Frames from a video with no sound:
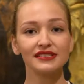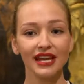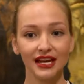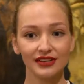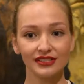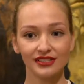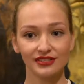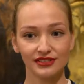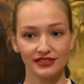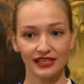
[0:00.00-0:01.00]
Heritage
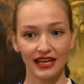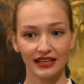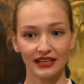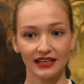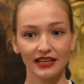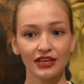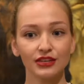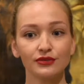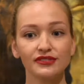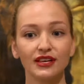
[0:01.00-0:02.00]
Society
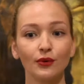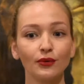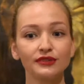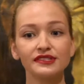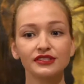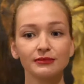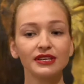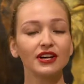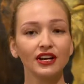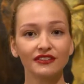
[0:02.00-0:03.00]
using old
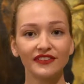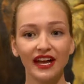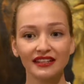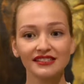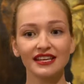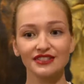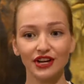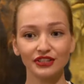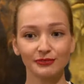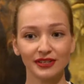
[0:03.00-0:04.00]
Serbian artifacts and
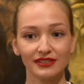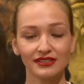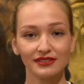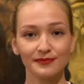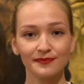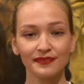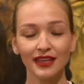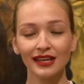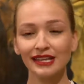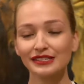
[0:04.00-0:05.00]
documents.
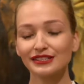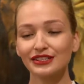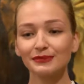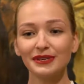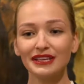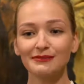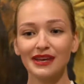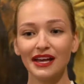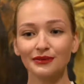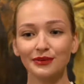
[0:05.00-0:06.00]
Serbian
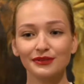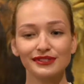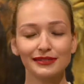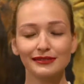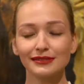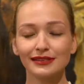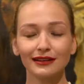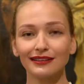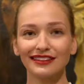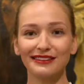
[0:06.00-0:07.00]
men roasted
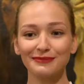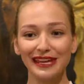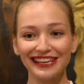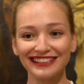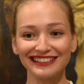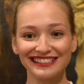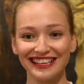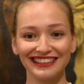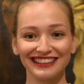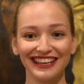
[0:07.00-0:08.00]
suckling pigs
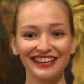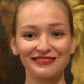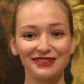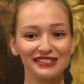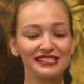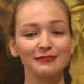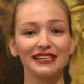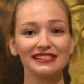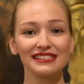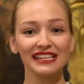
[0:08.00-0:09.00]
and lamb on
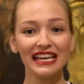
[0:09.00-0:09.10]
spits